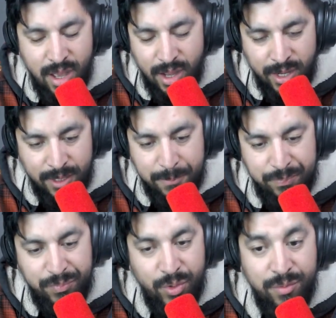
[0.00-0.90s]
you're
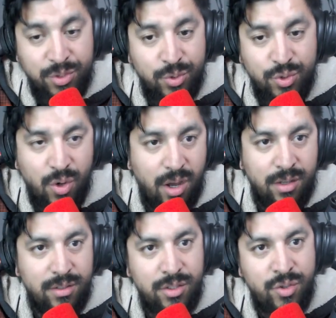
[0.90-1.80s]
able to draw,
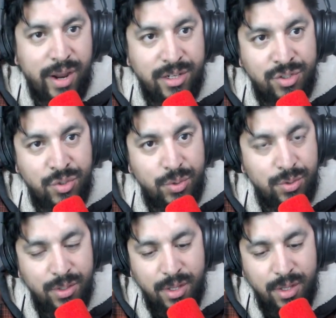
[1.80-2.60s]
trash 2,